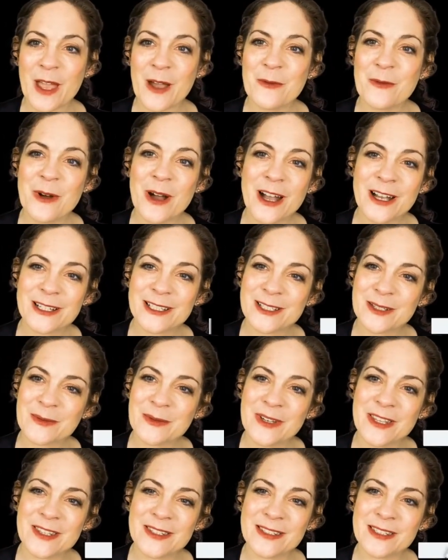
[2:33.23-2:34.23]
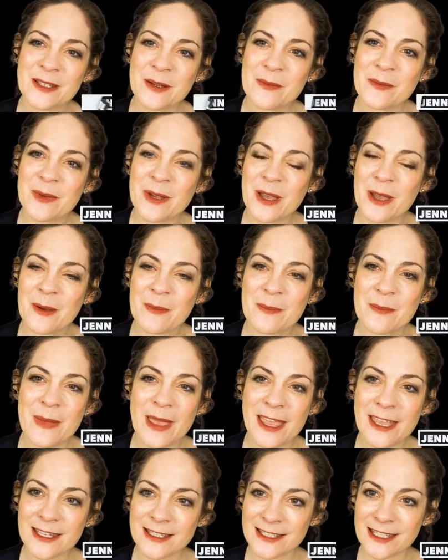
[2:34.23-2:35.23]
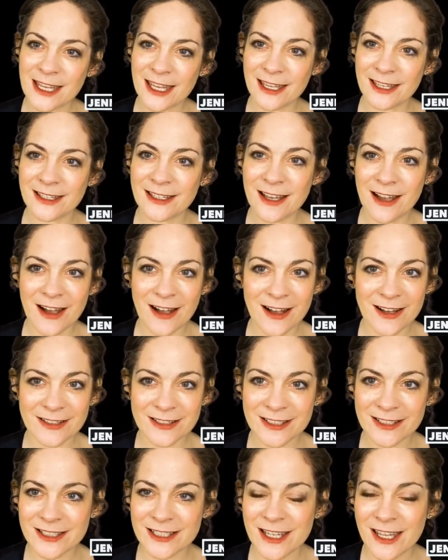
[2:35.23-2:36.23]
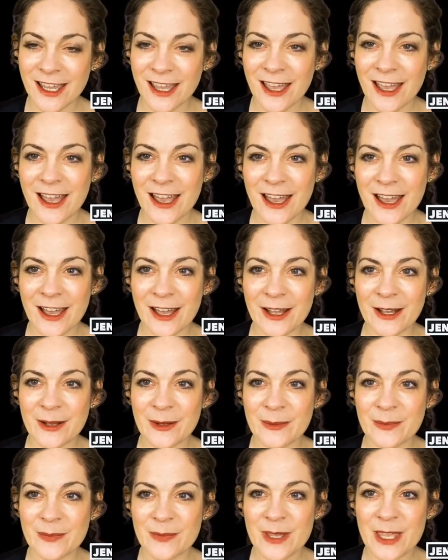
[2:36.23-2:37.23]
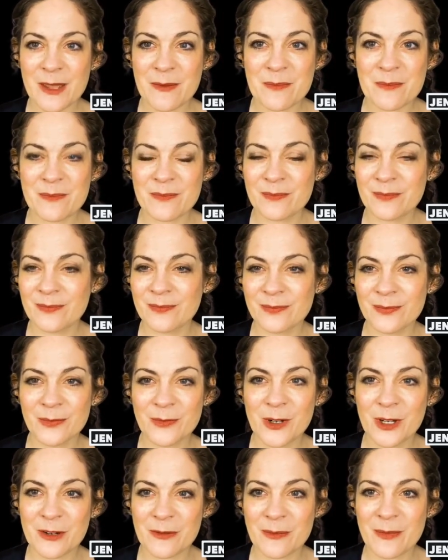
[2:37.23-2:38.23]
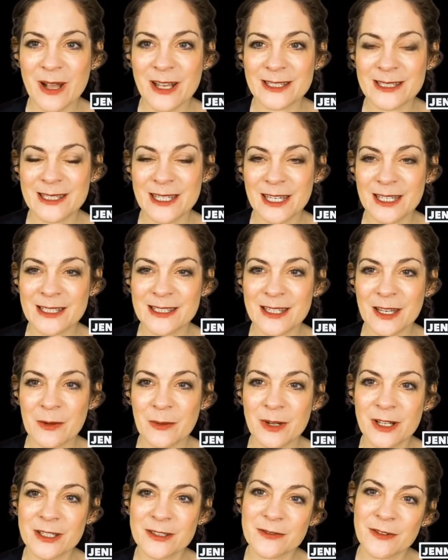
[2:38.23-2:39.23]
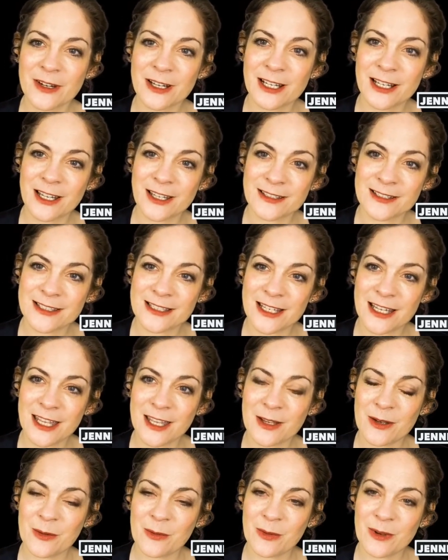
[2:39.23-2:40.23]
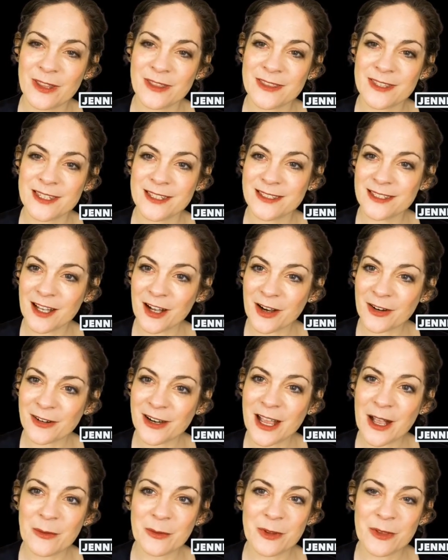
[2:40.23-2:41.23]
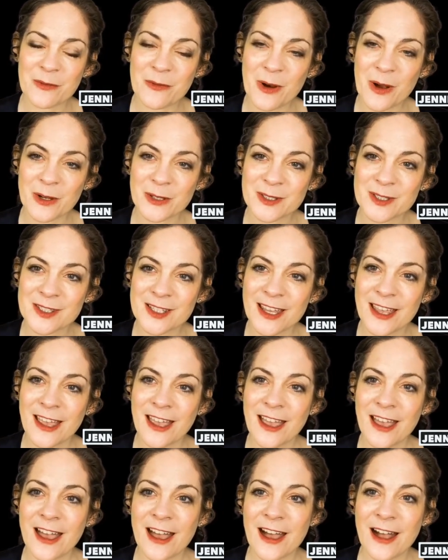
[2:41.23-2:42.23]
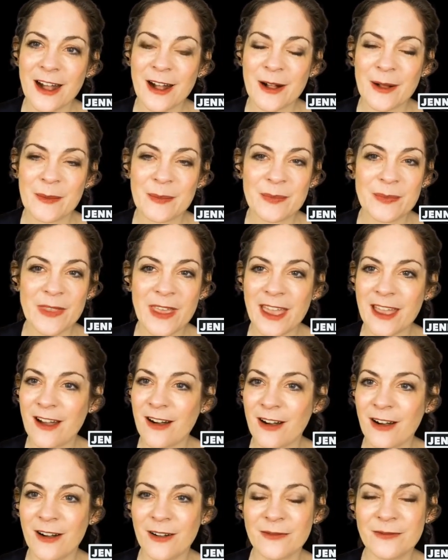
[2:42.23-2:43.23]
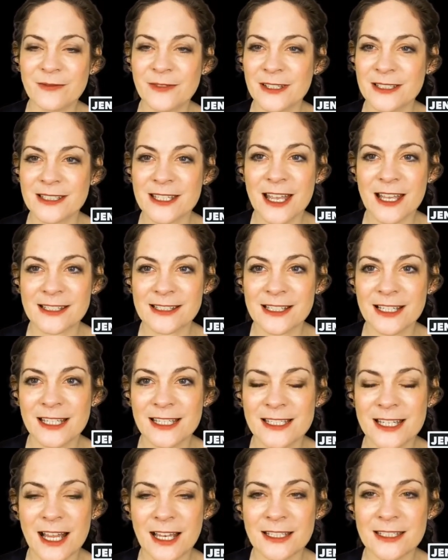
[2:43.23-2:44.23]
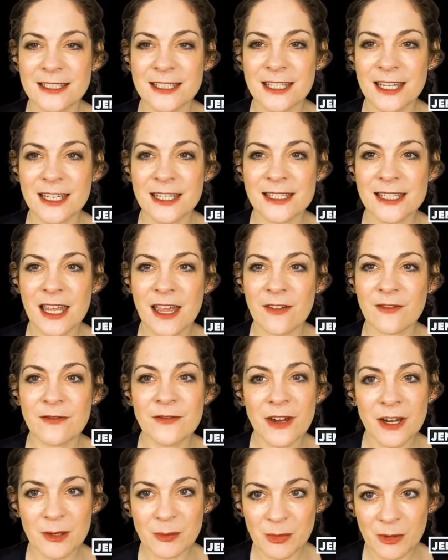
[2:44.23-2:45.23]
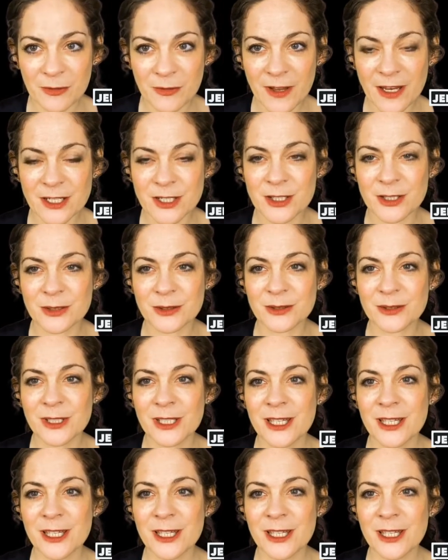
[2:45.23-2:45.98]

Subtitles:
worked with some amazing cast in one of my scenes. I worked very closely with Zara and with Ross. They are fantastically talented and very professional.